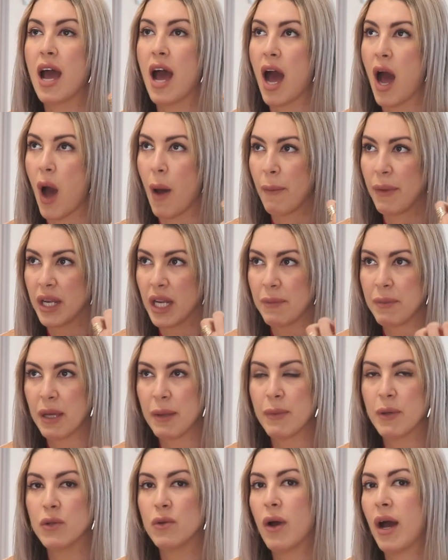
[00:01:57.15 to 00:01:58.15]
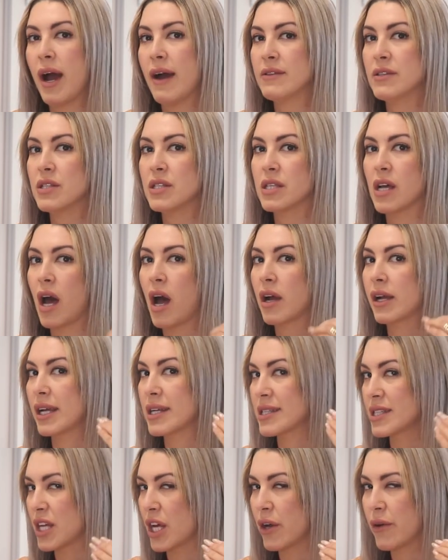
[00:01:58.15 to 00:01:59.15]
How many people do I have to talk,
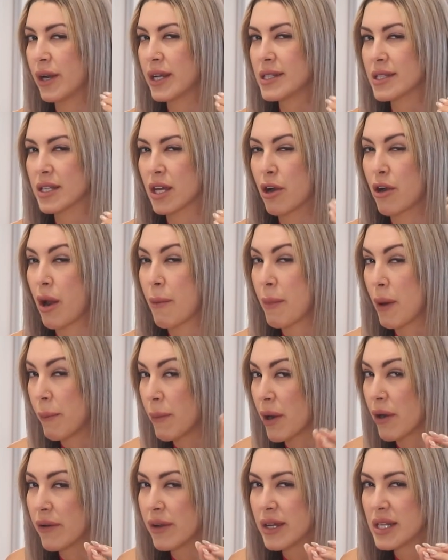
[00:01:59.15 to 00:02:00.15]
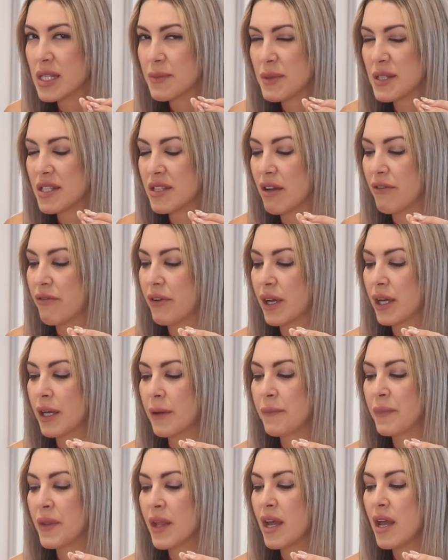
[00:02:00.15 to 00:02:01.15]
etc., but very
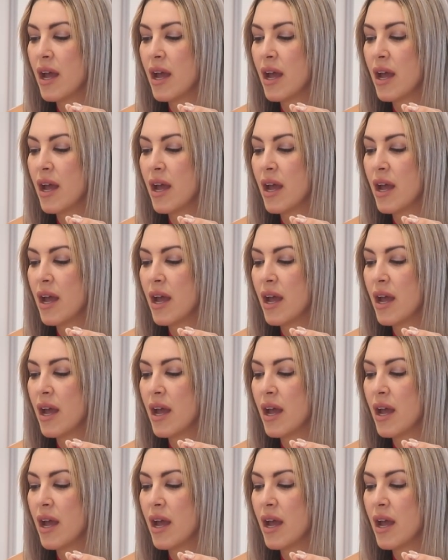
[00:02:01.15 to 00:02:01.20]
specific.